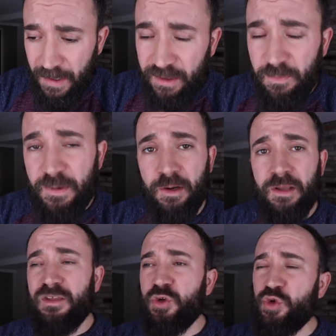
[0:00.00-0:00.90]
my
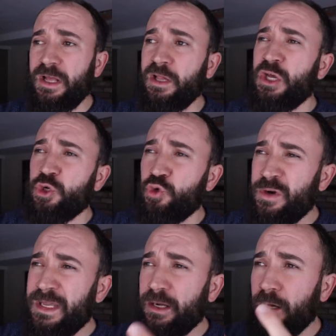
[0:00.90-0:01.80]
experience, you shall
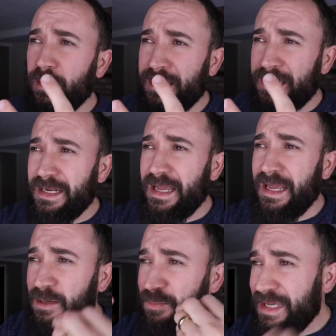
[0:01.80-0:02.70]
drink it all in
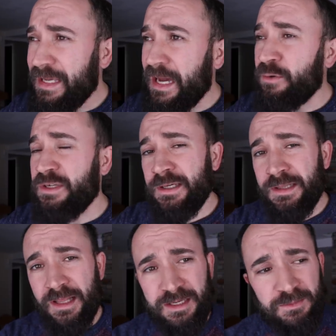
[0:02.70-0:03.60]
and pee out
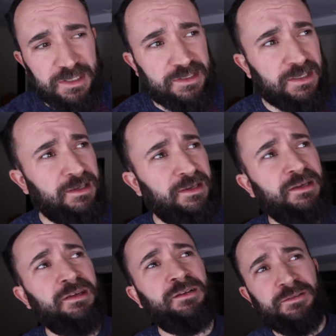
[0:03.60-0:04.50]
enlightenment.
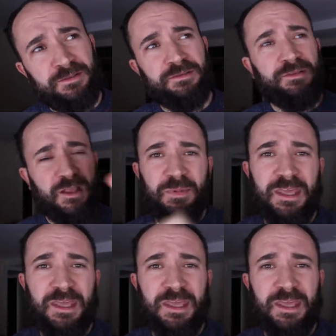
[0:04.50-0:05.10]
Let's